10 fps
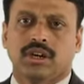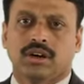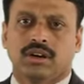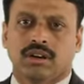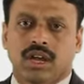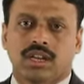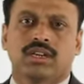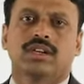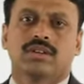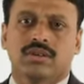or
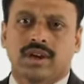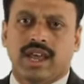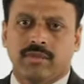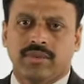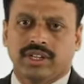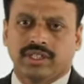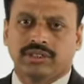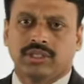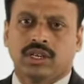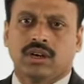uncontrolled diabetes